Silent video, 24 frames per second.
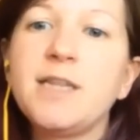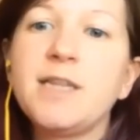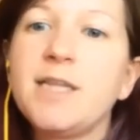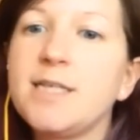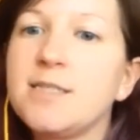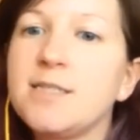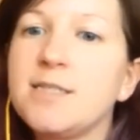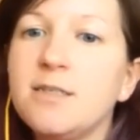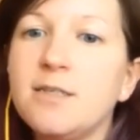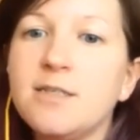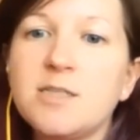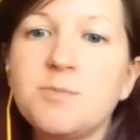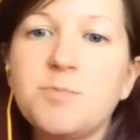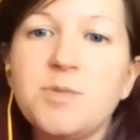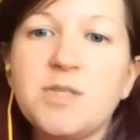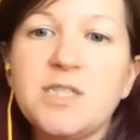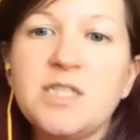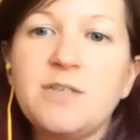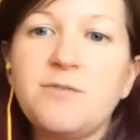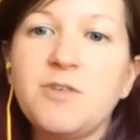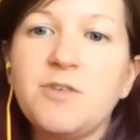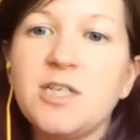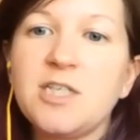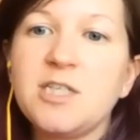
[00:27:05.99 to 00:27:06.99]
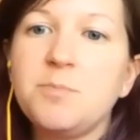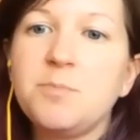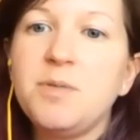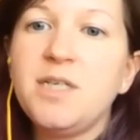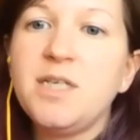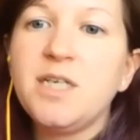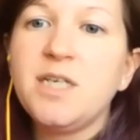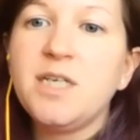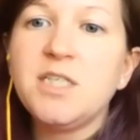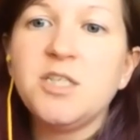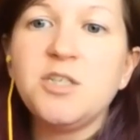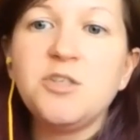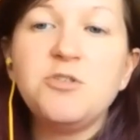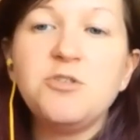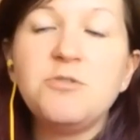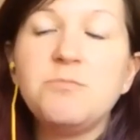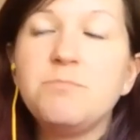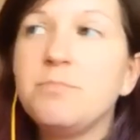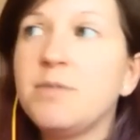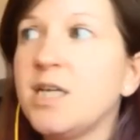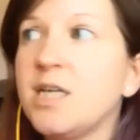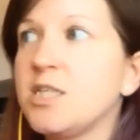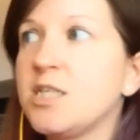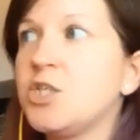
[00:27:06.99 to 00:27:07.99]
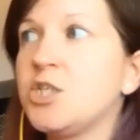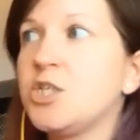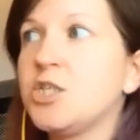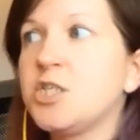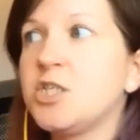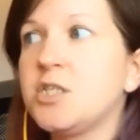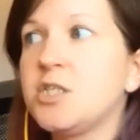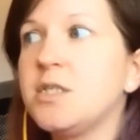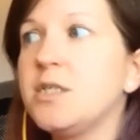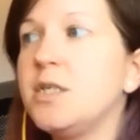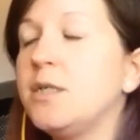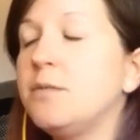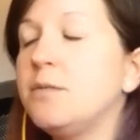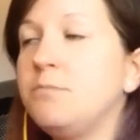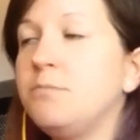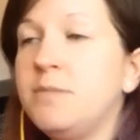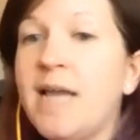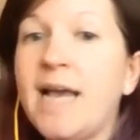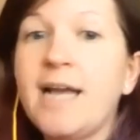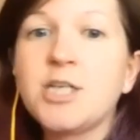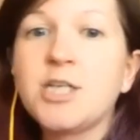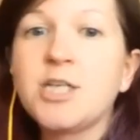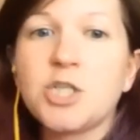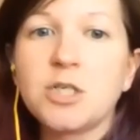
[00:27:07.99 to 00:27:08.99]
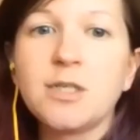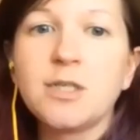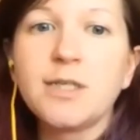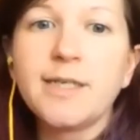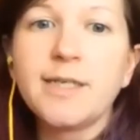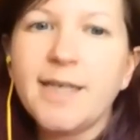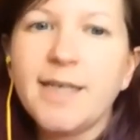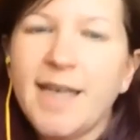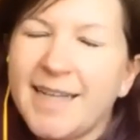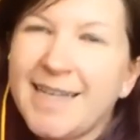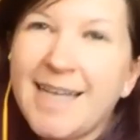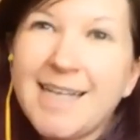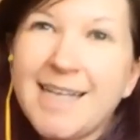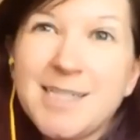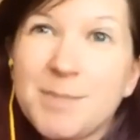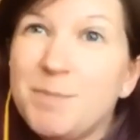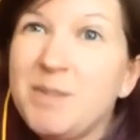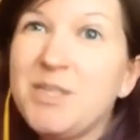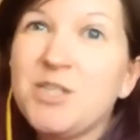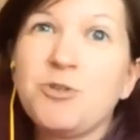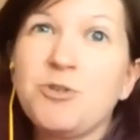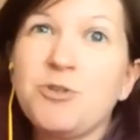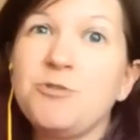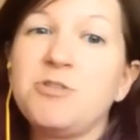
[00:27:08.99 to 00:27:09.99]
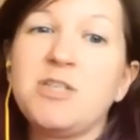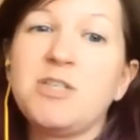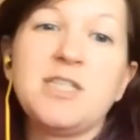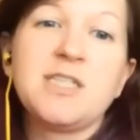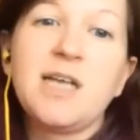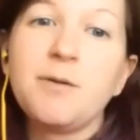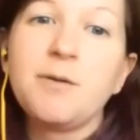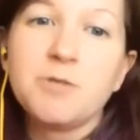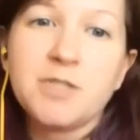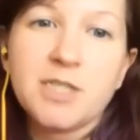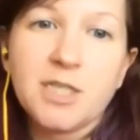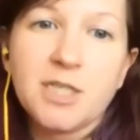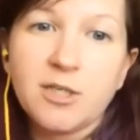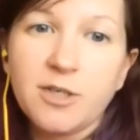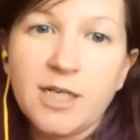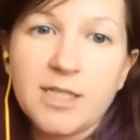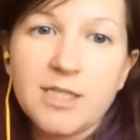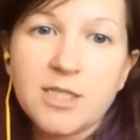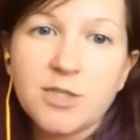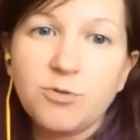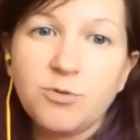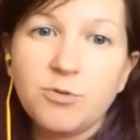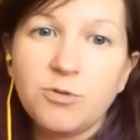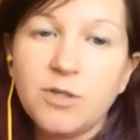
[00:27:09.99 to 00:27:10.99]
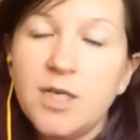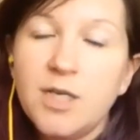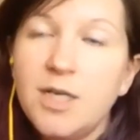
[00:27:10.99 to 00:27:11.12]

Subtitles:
And that's not specific to PAU, that's just nationally. And that's been true since I was in grad school.